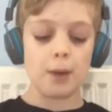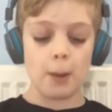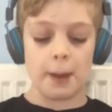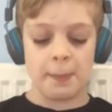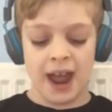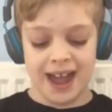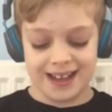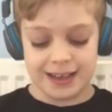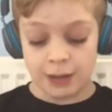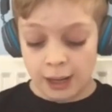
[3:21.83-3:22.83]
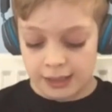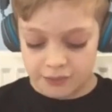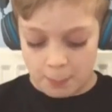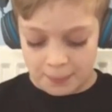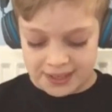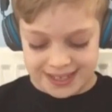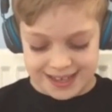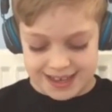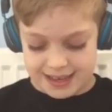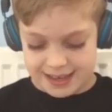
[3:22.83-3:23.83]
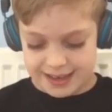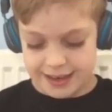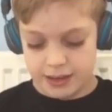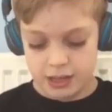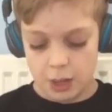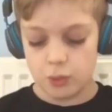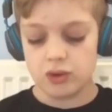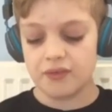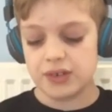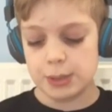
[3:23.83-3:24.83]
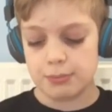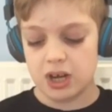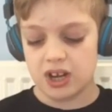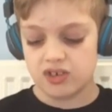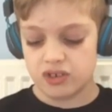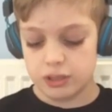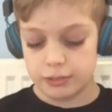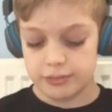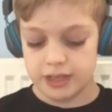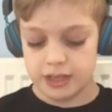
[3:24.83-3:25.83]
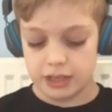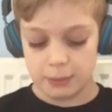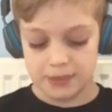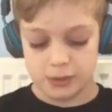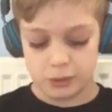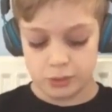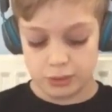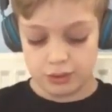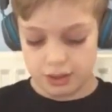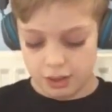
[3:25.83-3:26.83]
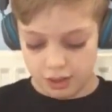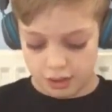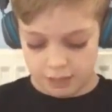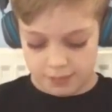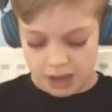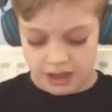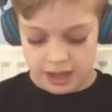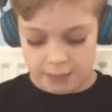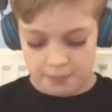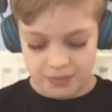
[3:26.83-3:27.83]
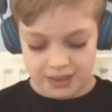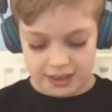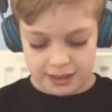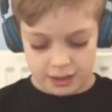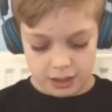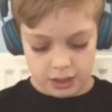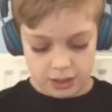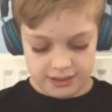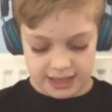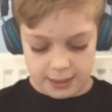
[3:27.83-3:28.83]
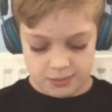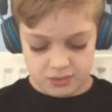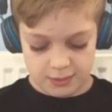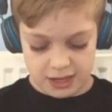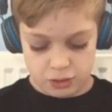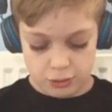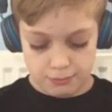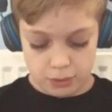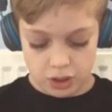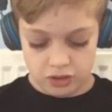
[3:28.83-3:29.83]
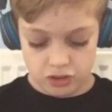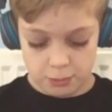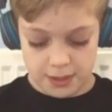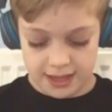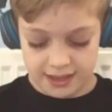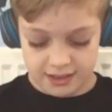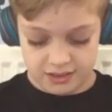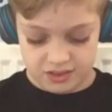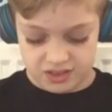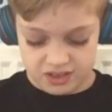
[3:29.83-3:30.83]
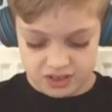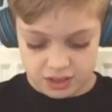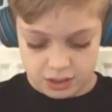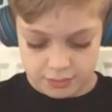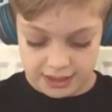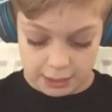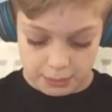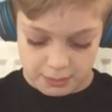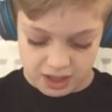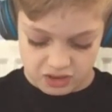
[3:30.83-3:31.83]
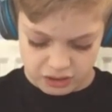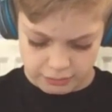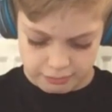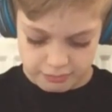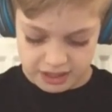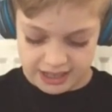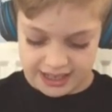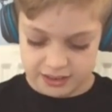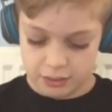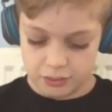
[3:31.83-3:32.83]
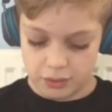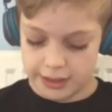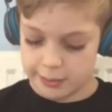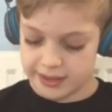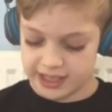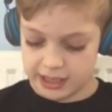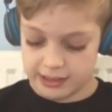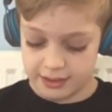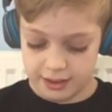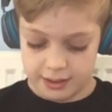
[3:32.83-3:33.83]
more. Bye-bye. You got another bunny. wonder if we can merge them. That'd be cool. I like uh, games where you can merge your pets. Can we merge them? Nah, don't look like we can.